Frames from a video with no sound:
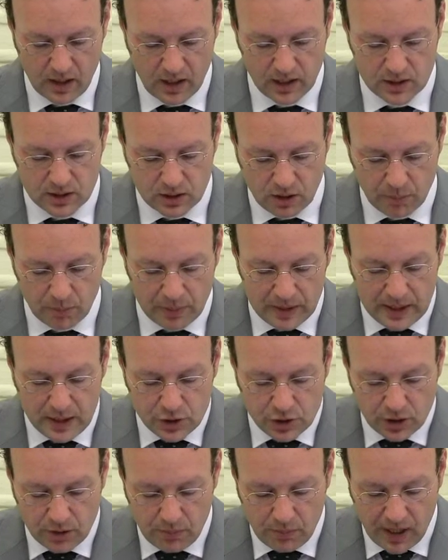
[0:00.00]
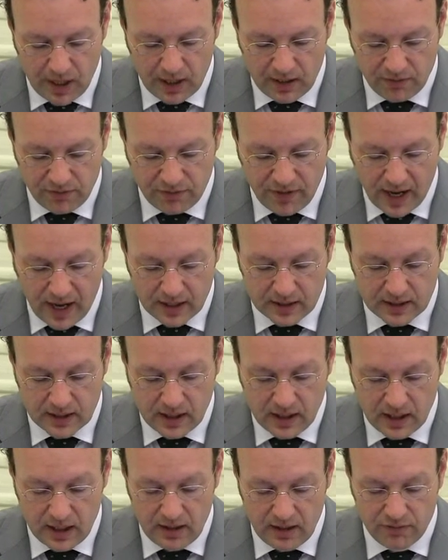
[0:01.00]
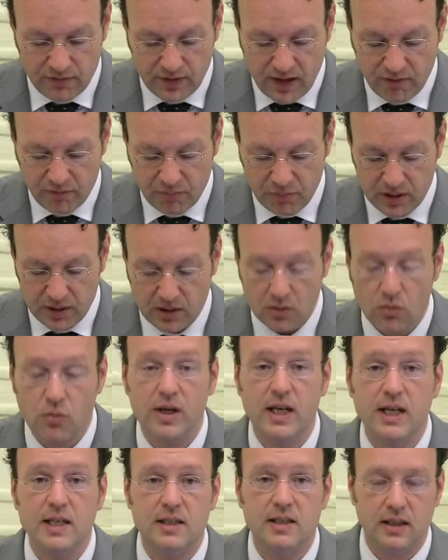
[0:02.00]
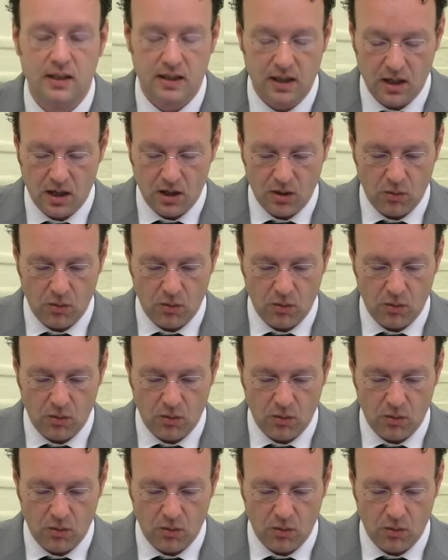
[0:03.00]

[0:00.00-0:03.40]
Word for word: Its completion may, in fact, even have been the reason